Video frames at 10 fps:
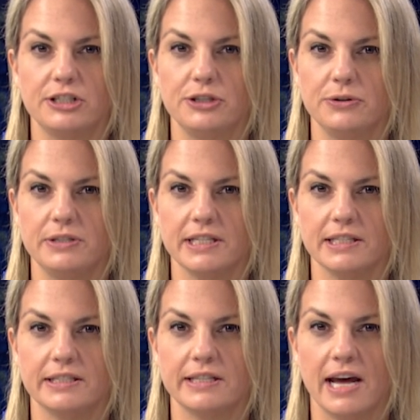
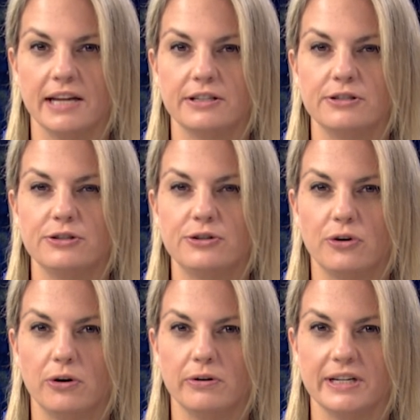shootings and a
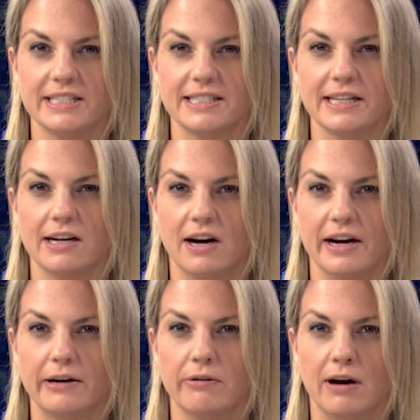notoriously
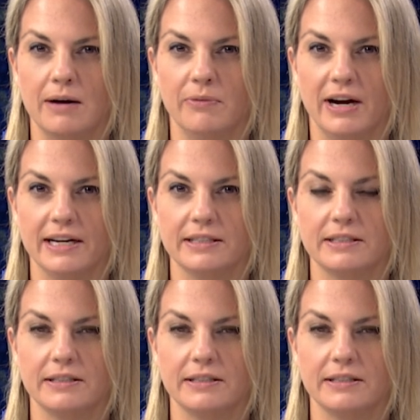high crime rate.